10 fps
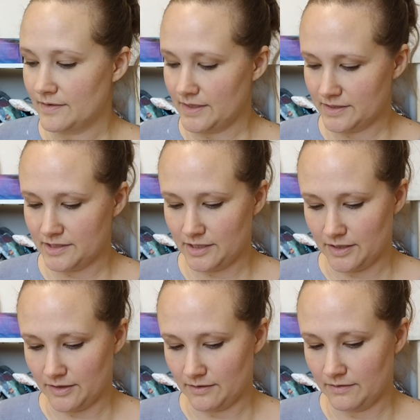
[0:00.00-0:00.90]
This
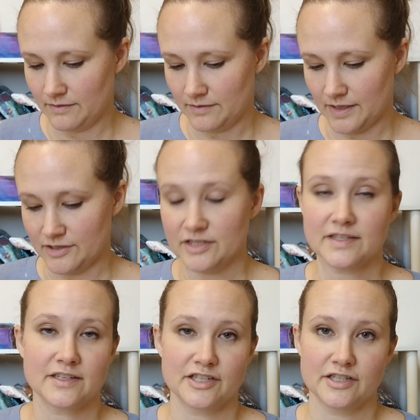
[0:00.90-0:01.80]
year,
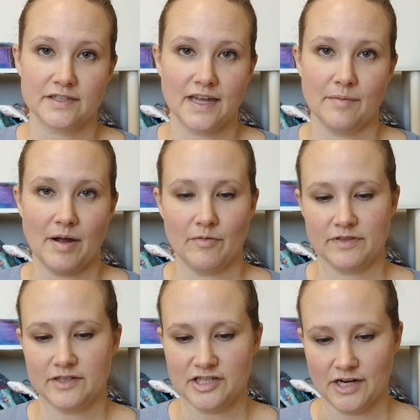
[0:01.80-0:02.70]
she just came out
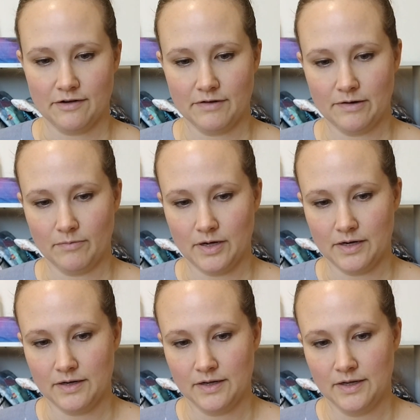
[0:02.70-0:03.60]
with the January
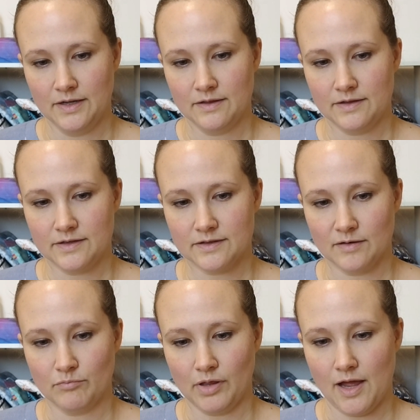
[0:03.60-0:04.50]
one. These
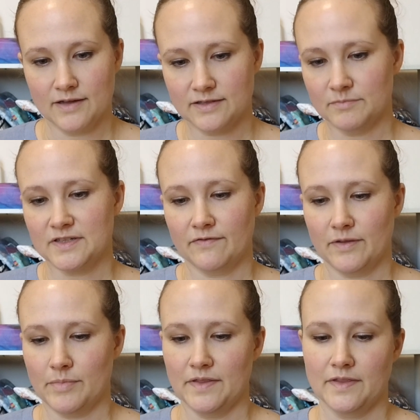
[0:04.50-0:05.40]
are blossoms of
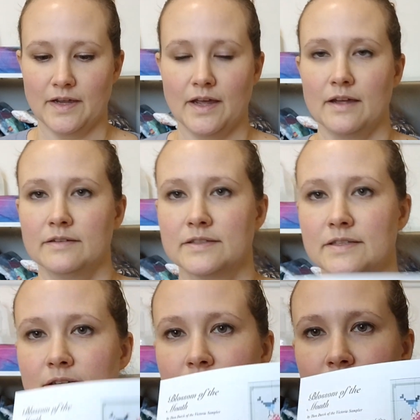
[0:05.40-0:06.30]
the month, I
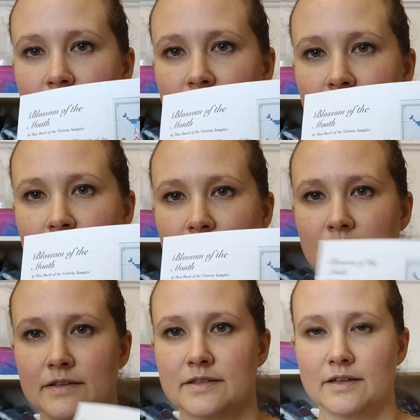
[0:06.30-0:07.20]
guess.
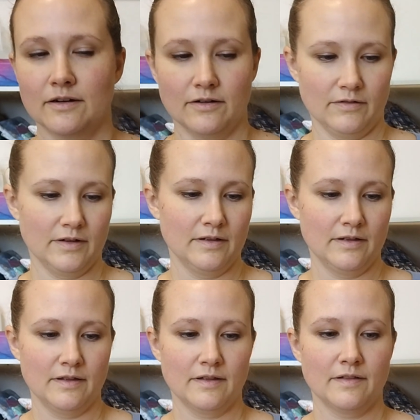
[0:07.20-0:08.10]
So
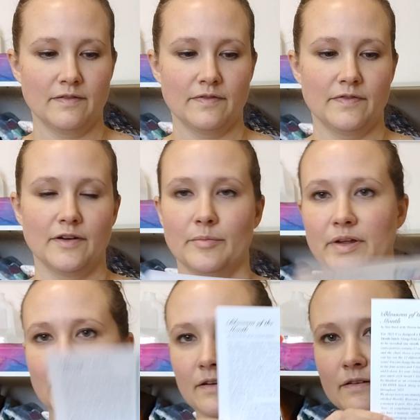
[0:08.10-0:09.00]
there'll
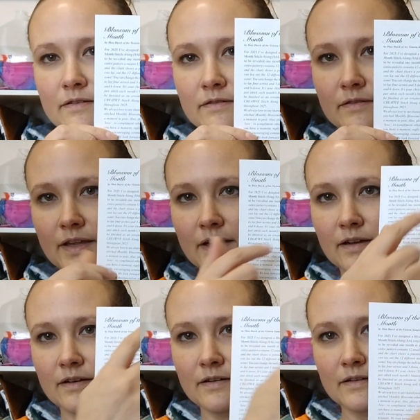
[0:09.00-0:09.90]
be like